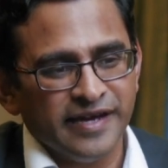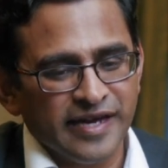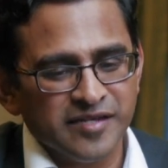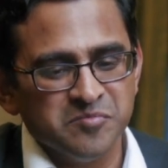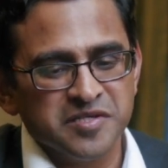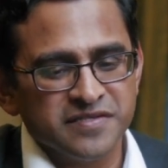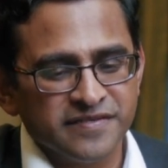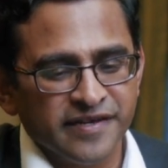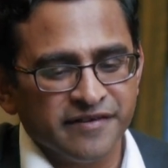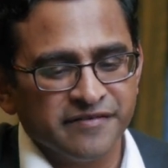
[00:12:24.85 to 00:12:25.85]
elements
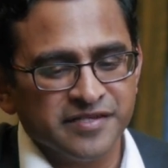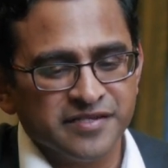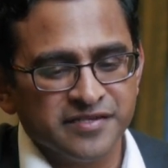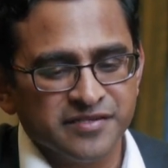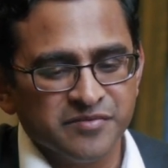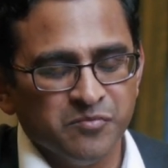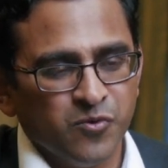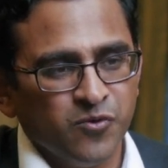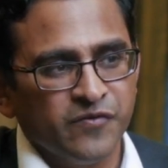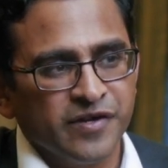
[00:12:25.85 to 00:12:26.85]
there is
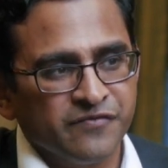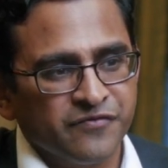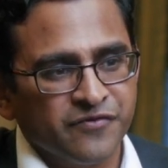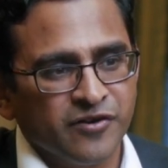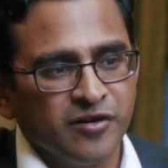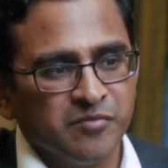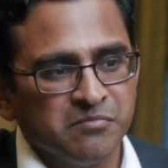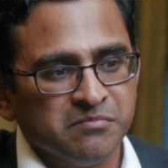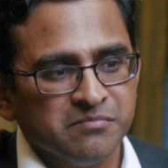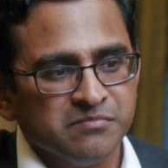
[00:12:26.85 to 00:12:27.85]
moving
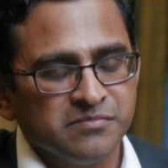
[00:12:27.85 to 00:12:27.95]
from